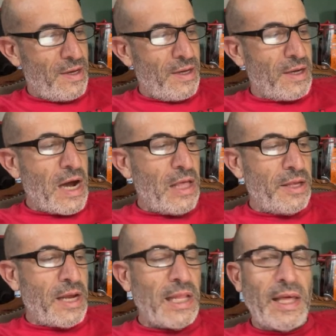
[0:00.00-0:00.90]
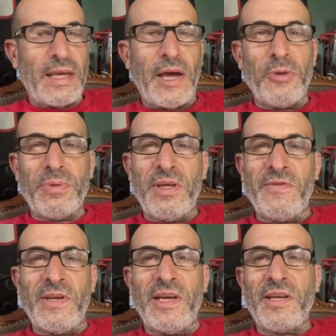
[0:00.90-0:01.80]
Colin, I don't believe
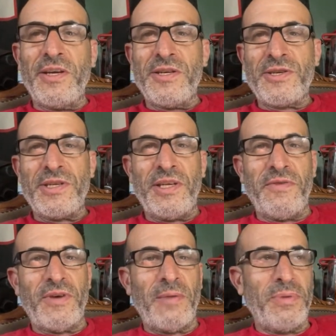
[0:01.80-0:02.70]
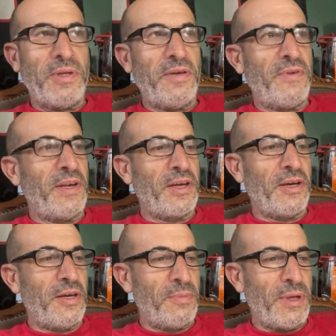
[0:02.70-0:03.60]
in indica sativa. I believe
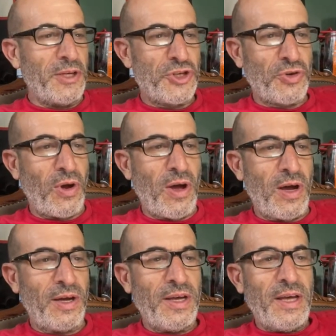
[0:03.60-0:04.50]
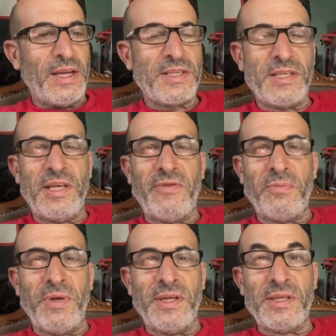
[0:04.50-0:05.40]
indica means strong and sativa
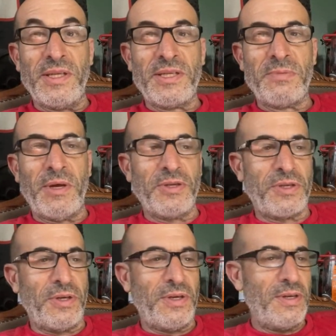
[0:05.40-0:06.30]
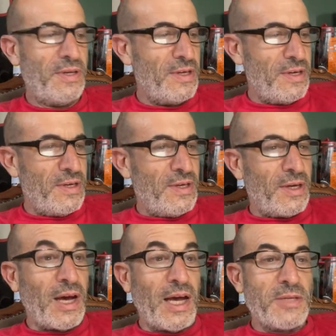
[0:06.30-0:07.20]
means that it smells good.
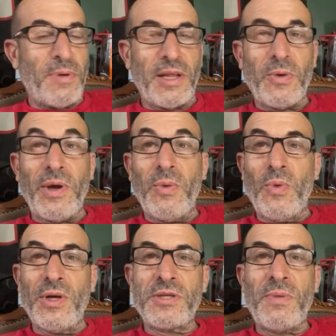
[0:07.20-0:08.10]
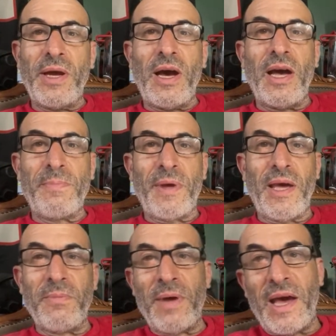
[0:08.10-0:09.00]
Guys, by the way, once my
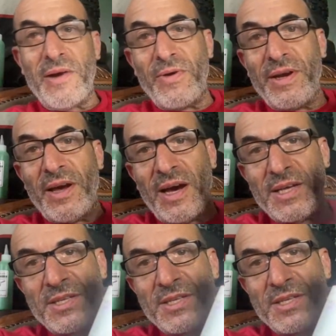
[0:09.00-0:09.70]
iPad battery dies